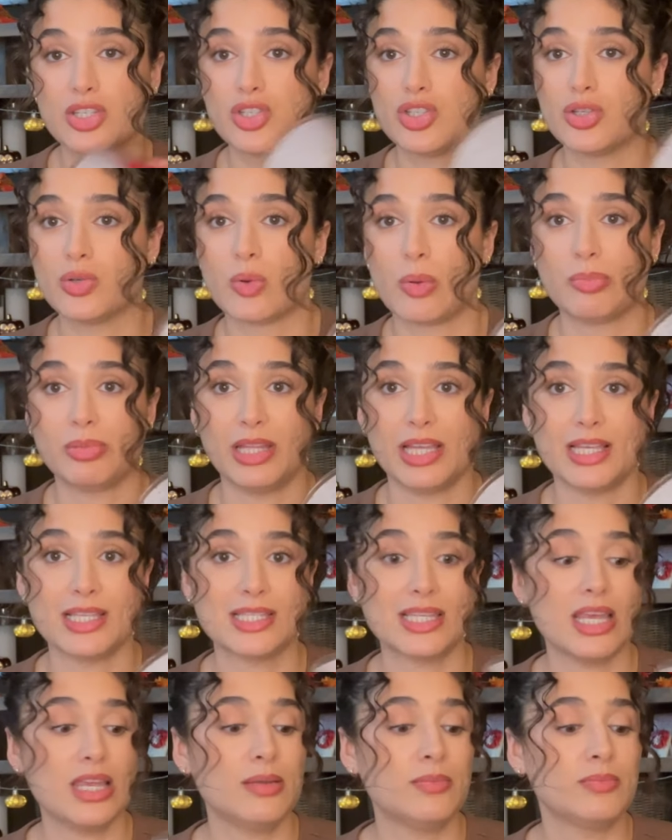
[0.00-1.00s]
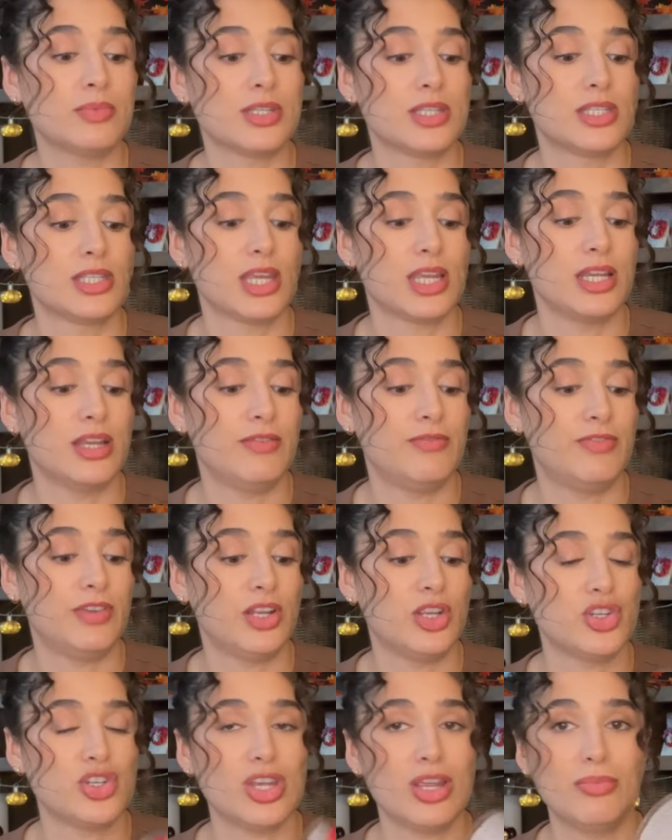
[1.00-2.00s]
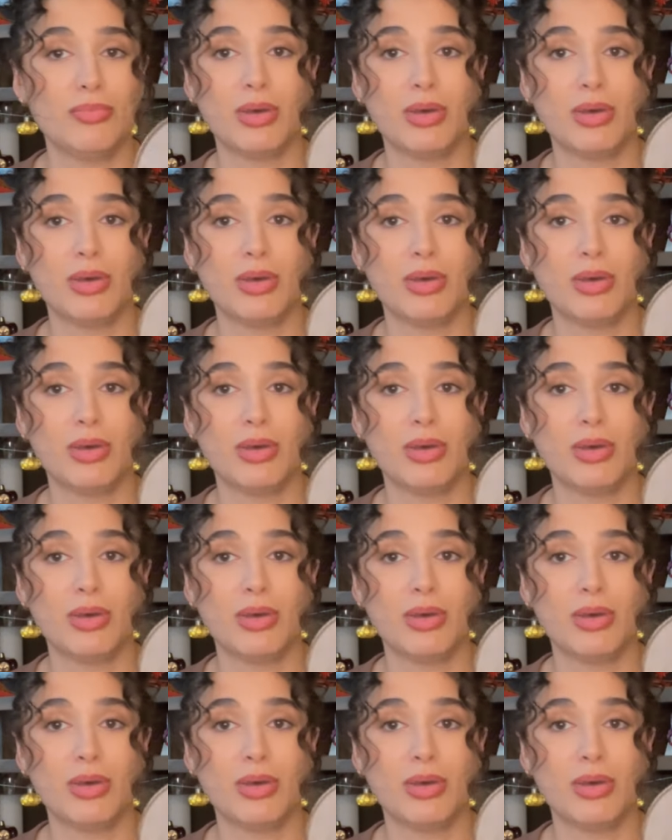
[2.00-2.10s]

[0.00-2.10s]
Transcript: to replace it since I did finish it,